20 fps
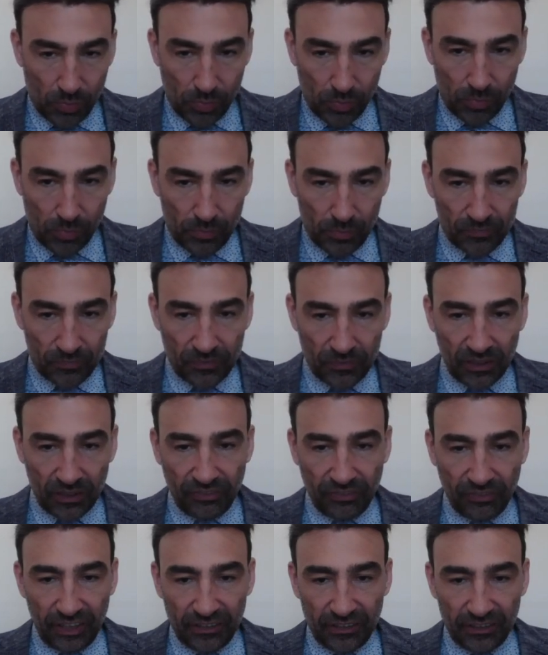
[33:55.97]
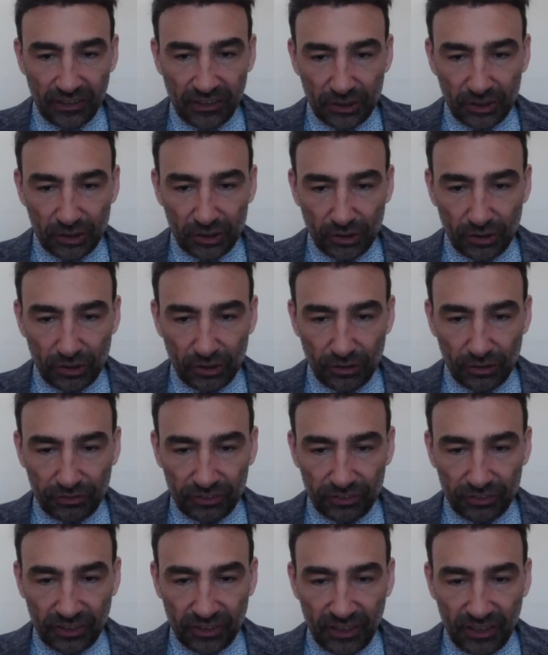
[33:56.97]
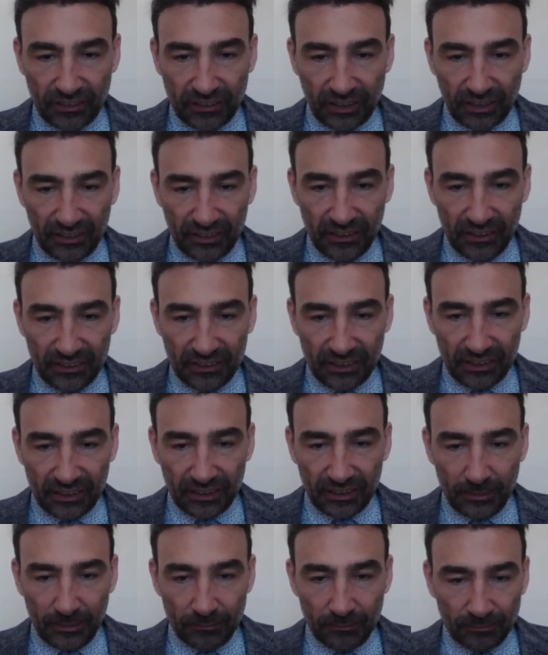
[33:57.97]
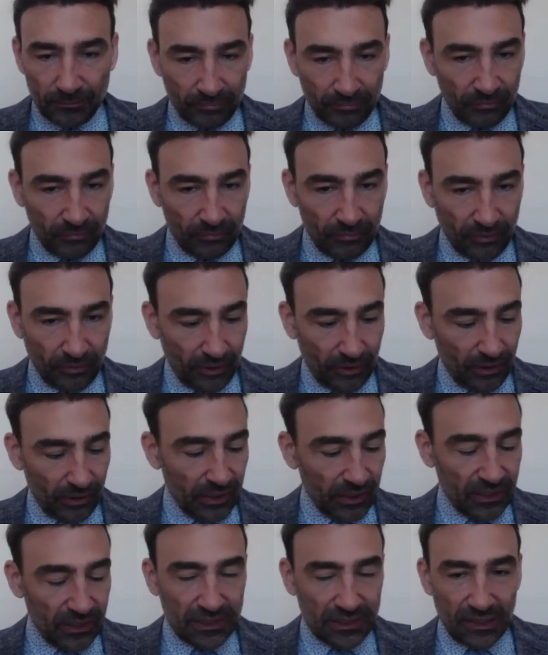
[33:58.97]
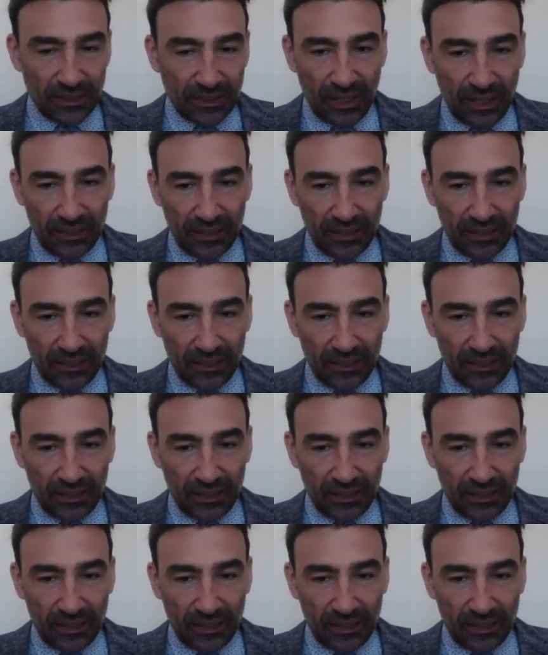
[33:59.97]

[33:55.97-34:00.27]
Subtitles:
The advantage of data reader is that